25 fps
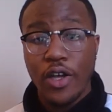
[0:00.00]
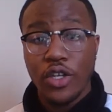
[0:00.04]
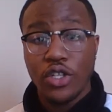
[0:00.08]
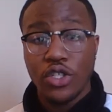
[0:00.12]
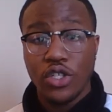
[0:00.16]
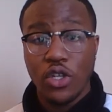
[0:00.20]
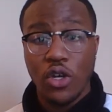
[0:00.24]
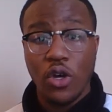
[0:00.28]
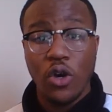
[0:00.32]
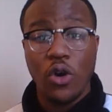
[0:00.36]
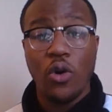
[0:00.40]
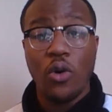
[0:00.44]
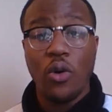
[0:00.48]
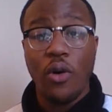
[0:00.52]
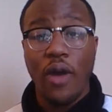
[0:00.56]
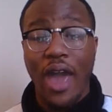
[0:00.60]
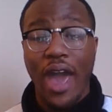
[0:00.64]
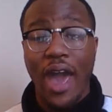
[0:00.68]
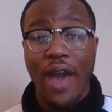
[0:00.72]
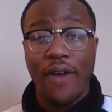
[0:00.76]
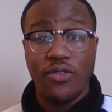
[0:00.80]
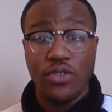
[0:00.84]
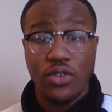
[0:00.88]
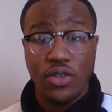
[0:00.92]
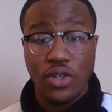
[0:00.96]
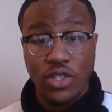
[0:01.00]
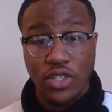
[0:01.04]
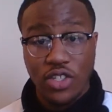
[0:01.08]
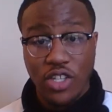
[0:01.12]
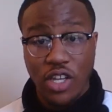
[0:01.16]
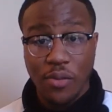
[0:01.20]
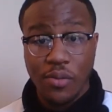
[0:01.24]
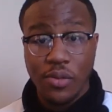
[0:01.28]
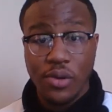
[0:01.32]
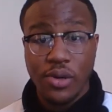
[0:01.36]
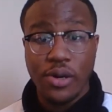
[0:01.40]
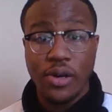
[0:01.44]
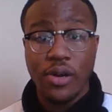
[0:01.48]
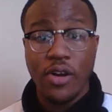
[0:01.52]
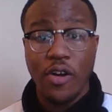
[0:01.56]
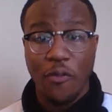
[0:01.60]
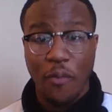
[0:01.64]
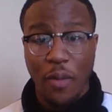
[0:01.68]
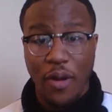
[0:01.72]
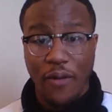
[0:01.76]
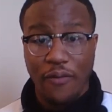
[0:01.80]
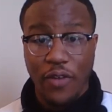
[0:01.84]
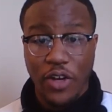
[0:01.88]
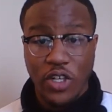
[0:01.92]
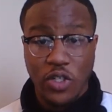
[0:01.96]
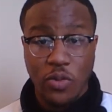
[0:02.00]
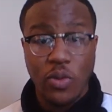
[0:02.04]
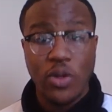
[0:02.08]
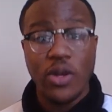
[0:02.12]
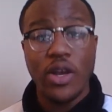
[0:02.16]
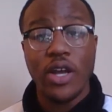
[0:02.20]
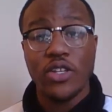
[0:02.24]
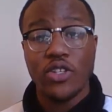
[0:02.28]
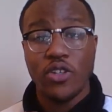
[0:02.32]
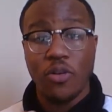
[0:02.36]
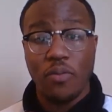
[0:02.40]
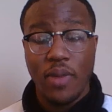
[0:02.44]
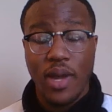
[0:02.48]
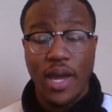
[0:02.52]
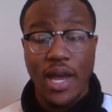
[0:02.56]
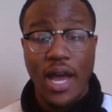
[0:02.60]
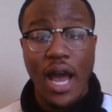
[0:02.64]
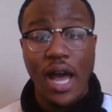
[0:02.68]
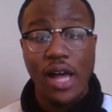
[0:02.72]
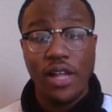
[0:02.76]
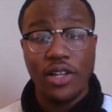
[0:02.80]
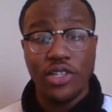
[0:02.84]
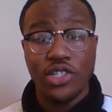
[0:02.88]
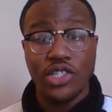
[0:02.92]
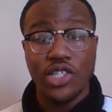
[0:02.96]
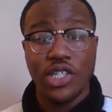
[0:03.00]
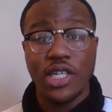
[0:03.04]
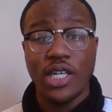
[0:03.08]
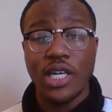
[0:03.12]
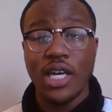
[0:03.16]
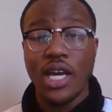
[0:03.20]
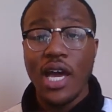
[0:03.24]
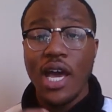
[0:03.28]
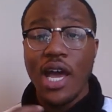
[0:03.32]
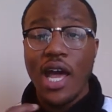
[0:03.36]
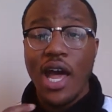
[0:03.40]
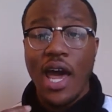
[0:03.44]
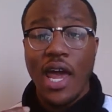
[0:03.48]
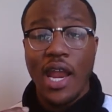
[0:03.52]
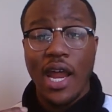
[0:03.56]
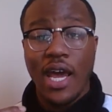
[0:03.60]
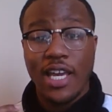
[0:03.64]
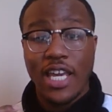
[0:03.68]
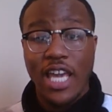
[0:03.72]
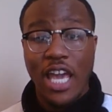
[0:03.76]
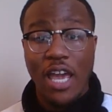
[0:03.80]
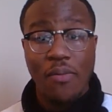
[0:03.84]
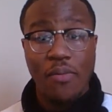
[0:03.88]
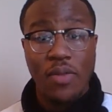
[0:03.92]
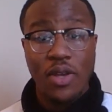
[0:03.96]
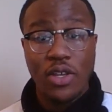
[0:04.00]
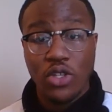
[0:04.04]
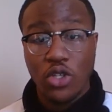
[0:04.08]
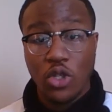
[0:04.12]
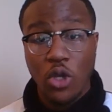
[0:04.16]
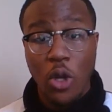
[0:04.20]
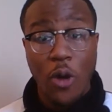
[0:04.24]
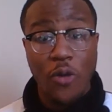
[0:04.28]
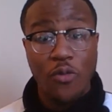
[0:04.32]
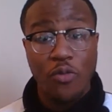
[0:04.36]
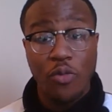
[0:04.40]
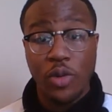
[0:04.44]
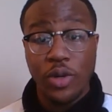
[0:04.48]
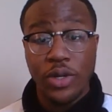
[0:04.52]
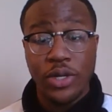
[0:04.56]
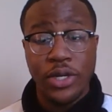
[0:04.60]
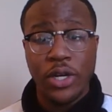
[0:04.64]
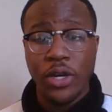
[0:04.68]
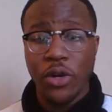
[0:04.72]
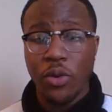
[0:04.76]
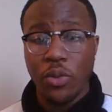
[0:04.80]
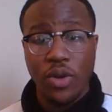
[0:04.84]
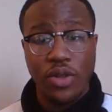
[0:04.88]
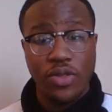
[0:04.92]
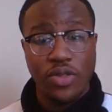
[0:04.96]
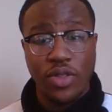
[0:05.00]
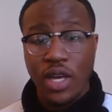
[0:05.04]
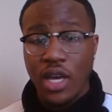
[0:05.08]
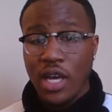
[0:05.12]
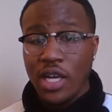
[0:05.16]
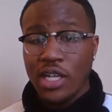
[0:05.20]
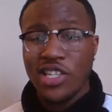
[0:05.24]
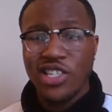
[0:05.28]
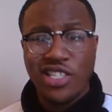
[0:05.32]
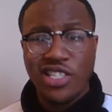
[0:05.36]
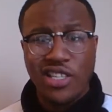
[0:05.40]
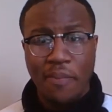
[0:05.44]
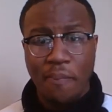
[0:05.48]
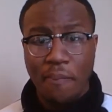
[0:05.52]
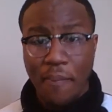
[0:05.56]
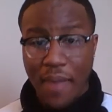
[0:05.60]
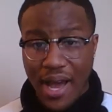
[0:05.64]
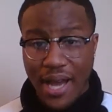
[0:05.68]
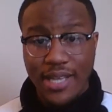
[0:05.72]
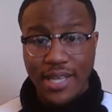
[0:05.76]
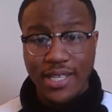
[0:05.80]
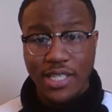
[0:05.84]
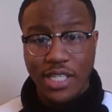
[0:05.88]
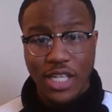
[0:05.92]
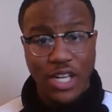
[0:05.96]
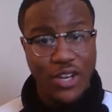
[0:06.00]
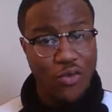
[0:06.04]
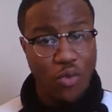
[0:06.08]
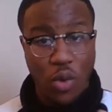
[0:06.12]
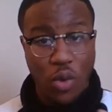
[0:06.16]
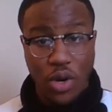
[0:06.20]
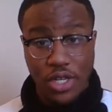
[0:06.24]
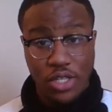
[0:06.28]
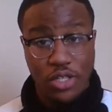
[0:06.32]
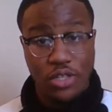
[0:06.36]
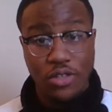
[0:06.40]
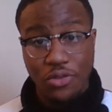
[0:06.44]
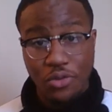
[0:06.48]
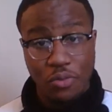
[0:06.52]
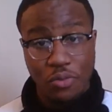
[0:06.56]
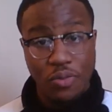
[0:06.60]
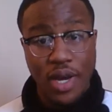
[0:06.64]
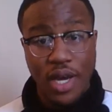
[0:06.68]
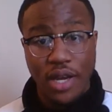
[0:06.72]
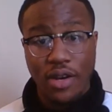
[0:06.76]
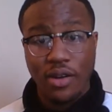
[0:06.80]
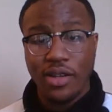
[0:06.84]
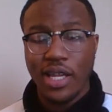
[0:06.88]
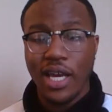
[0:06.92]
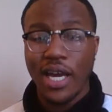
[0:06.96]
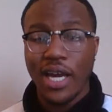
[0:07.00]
So after the summer of my freshman year, I took biology, and I came in sophomore year with just a mindset of wanting to do better.